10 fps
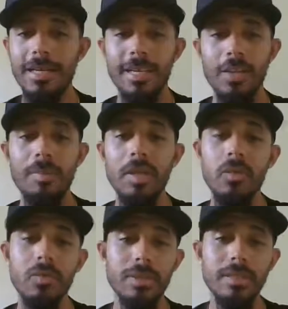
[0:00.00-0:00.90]
It'll be
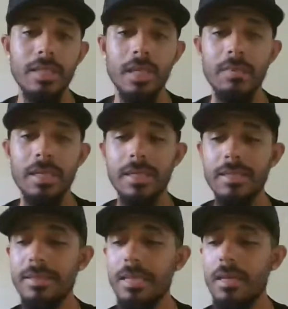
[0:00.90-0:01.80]
cool to see,
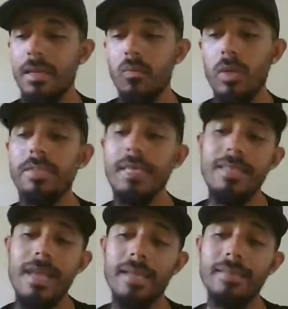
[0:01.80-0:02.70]
because once that
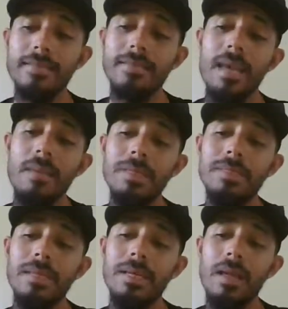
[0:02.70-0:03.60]
Texans game is
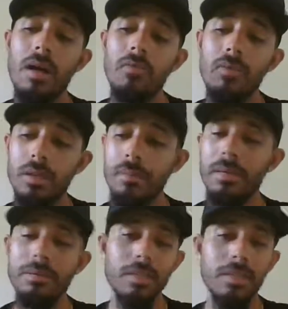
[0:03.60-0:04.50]
done, I'll really be
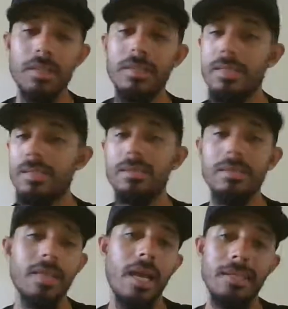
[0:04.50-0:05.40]
able to look at this and
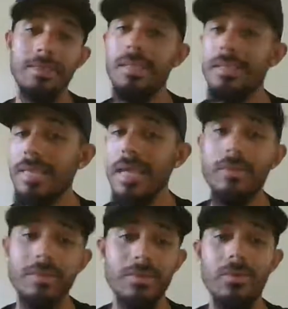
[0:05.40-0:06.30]
just kind of see
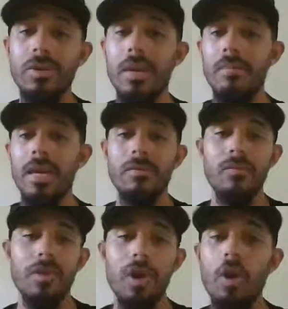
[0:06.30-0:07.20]
exactly what's going on, man. If
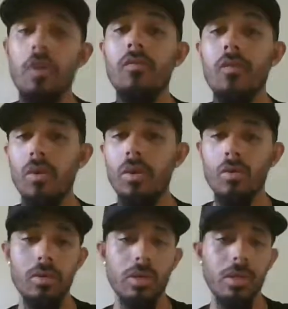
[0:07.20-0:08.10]
we're 0-4
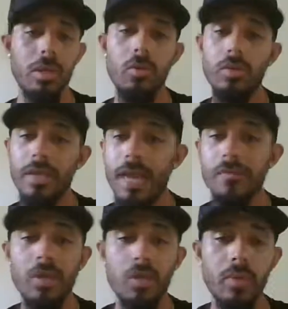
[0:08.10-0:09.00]
or, only have
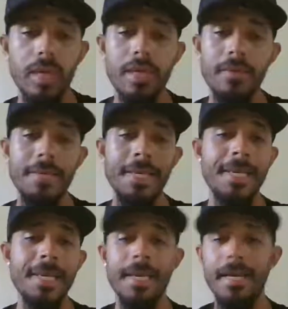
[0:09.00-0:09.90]
one win,
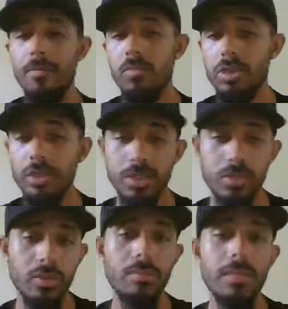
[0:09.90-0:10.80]
which is
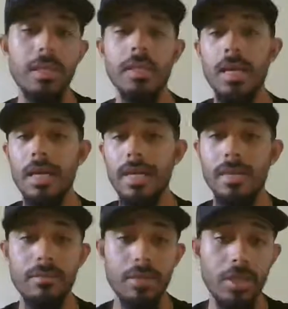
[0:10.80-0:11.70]
extremely,
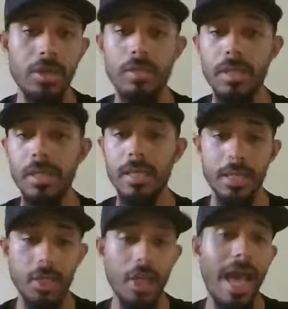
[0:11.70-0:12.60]

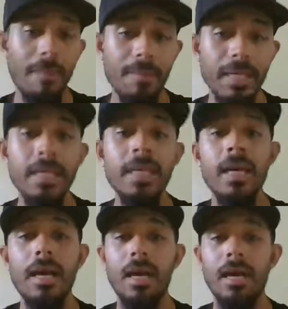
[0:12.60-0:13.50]
it could happen,
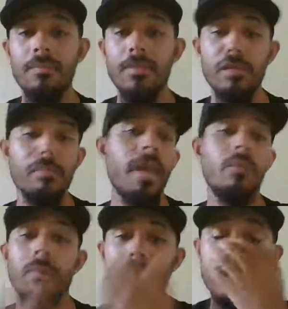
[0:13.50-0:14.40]
then, man,
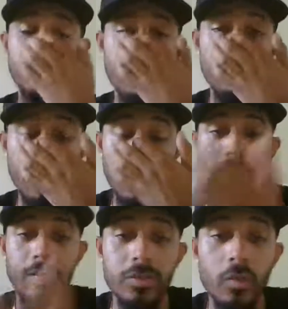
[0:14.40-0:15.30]
we might just go for that
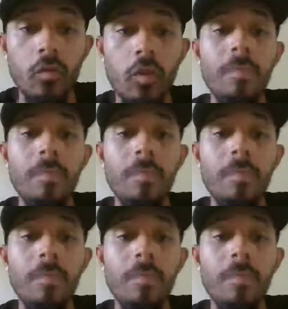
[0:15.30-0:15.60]
first overall